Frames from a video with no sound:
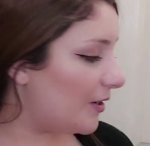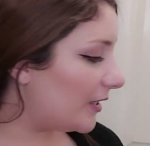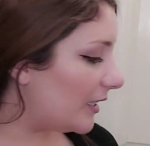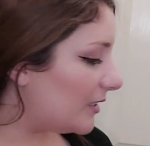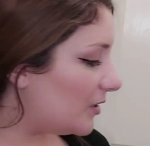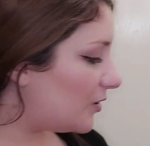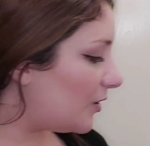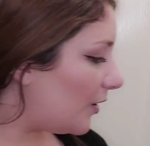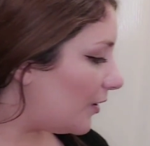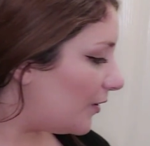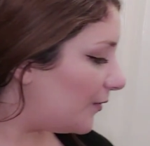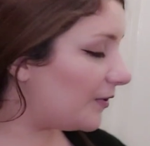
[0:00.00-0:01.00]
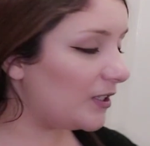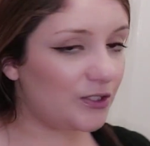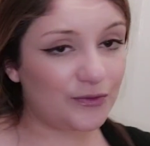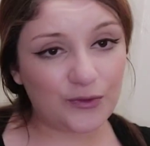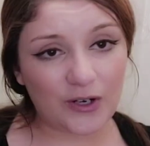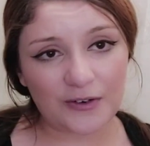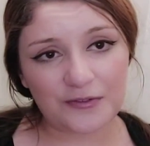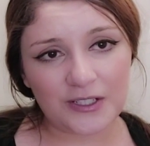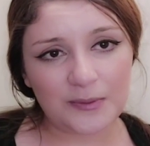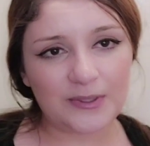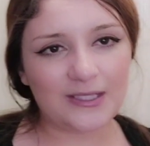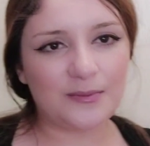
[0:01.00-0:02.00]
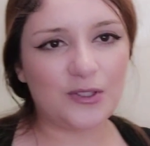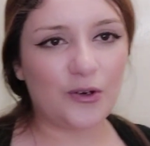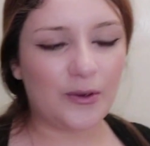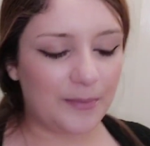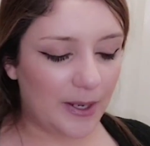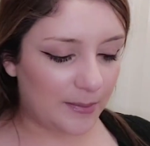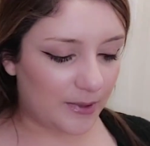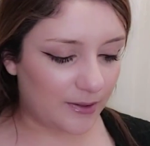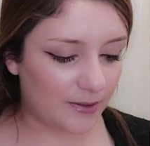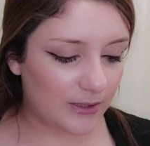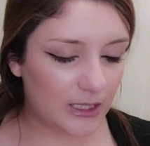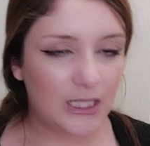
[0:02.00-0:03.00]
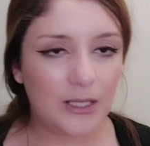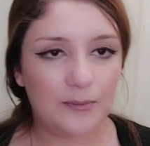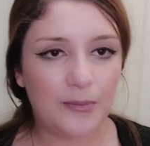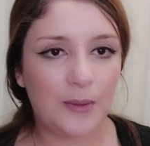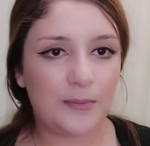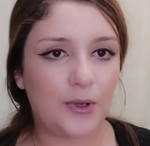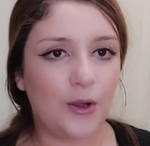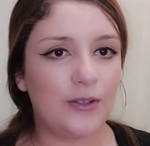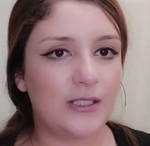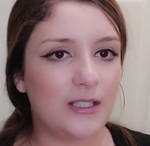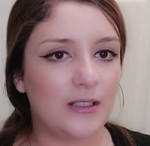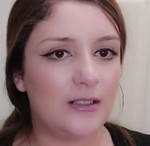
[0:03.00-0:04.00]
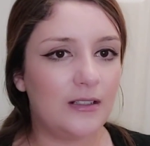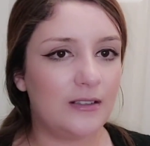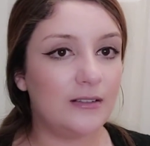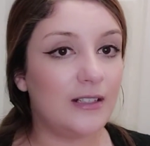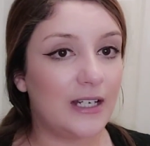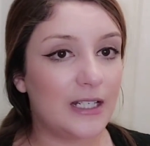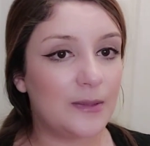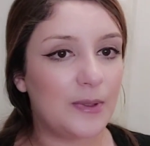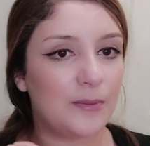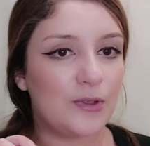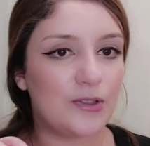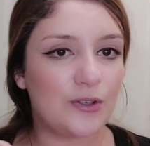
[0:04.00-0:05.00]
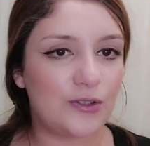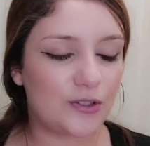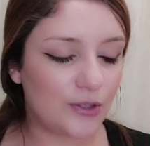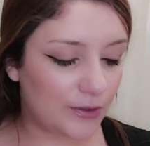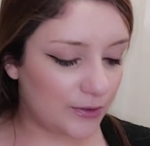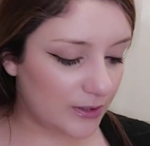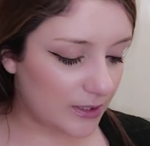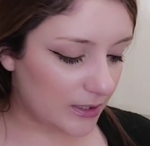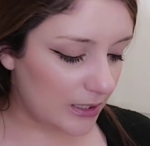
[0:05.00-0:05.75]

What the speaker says: Okay, so first of all, I've already put some salt and pepper, but I'm going to add a bit more. So salt.